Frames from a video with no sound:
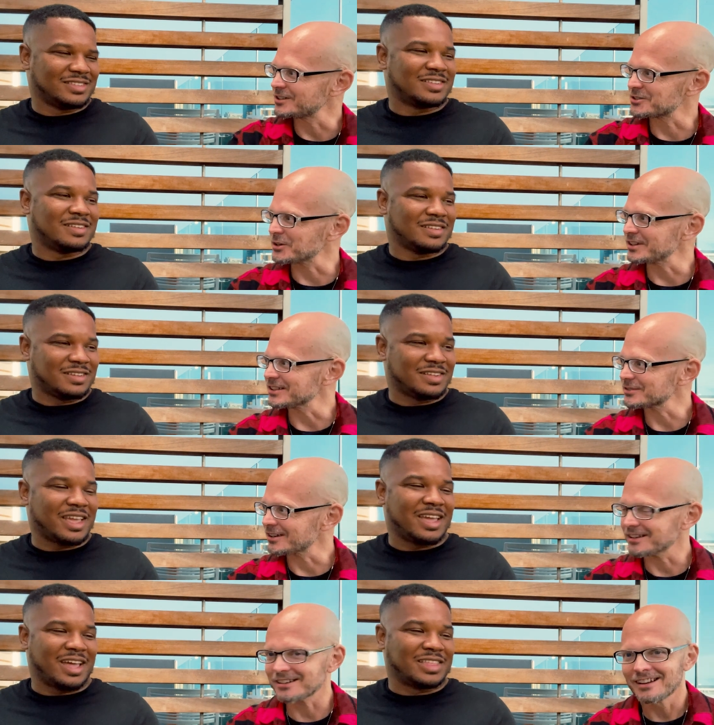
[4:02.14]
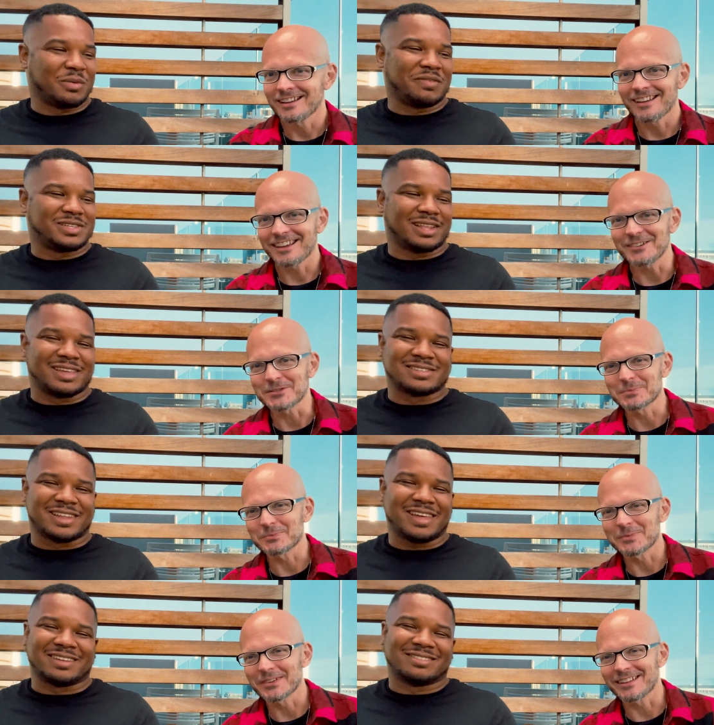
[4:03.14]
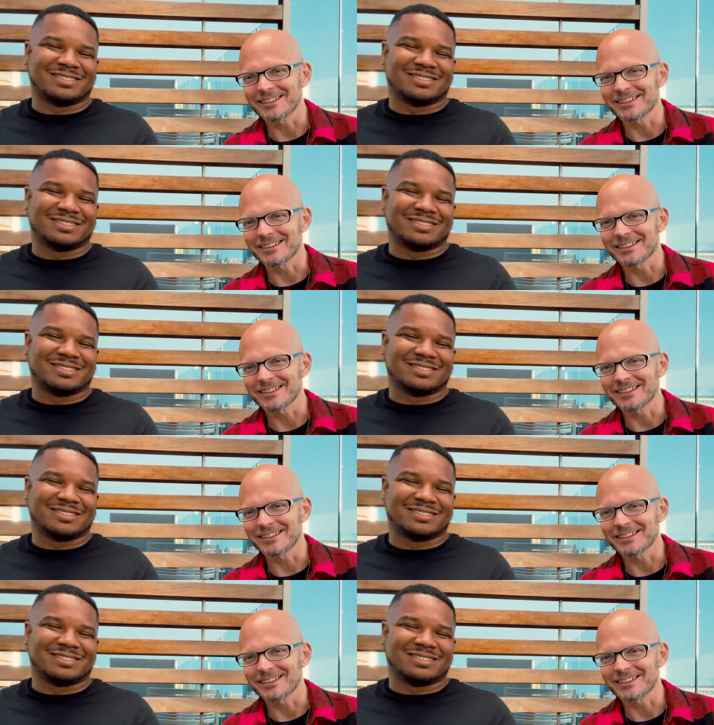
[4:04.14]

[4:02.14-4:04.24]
Speaker 1: and joined us. Right? Yeah, I think we even said less than that.